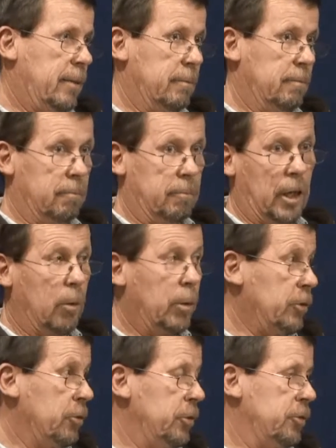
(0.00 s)
and
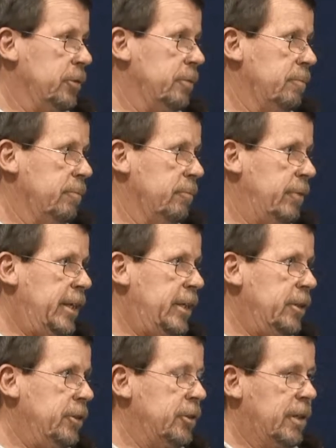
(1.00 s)
no one's
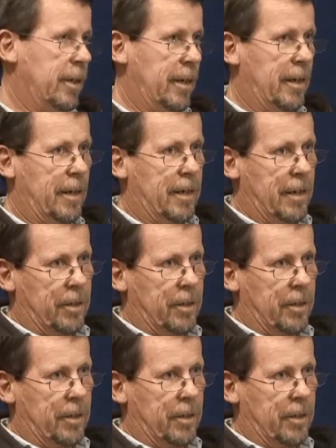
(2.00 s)
disadvantaged.